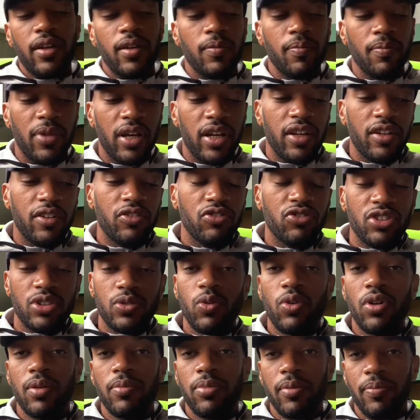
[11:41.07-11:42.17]
But you just
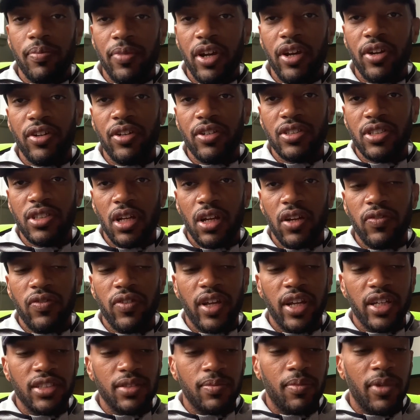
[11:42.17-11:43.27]
want to prepare yourself
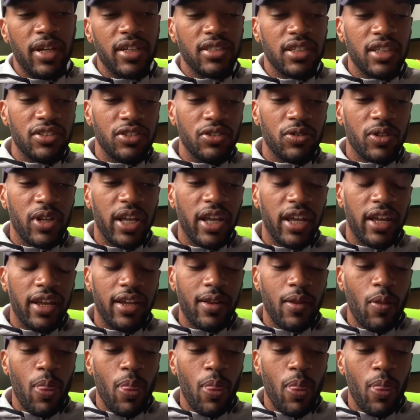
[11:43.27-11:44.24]
as best as you can.